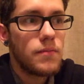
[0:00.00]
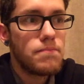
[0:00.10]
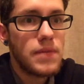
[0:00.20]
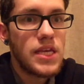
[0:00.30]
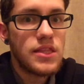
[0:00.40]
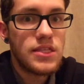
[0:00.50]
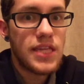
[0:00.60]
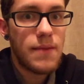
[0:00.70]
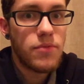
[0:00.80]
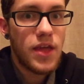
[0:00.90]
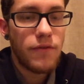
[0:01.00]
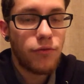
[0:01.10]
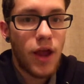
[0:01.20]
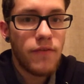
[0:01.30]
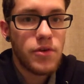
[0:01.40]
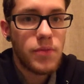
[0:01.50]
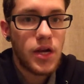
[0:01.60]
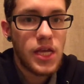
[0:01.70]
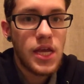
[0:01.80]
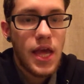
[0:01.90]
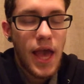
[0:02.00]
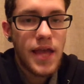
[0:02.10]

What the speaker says: mean the same thing for everybody,